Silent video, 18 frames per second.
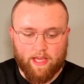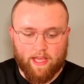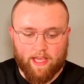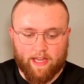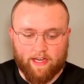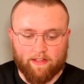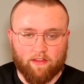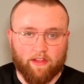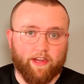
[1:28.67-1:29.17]

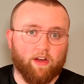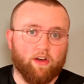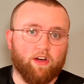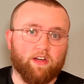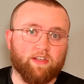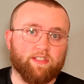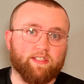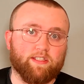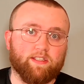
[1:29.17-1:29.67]
and Atlanta
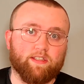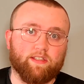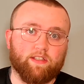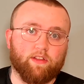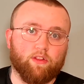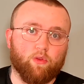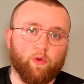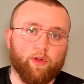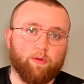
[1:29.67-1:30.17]
Hawks
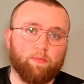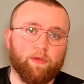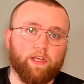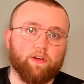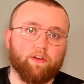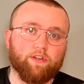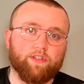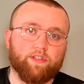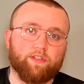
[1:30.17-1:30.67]
assistant Lloyd
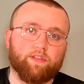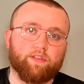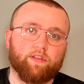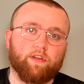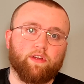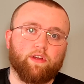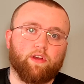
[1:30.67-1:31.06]
Pierce